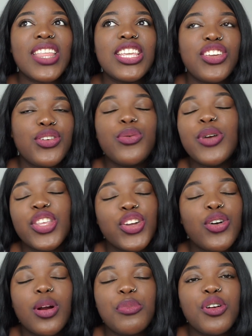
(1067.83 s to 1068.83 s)
You know, when you
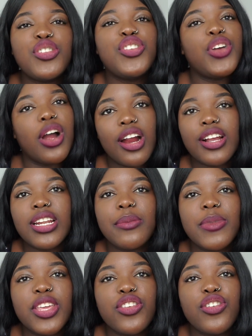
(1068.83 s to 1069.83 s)
go abroad, you are going to
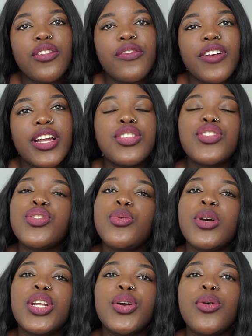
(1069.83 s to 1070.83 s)
meet new friends who
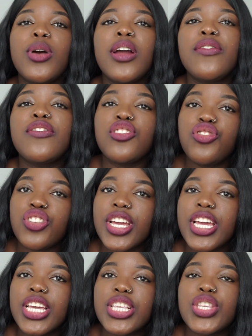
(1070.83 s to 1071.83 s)
want to go out for
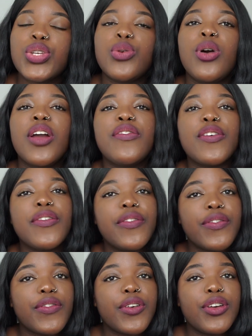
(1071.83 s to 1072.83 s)
drinks, go out for
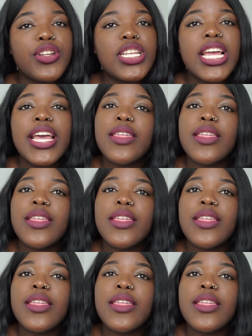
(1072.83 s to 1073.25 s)
food,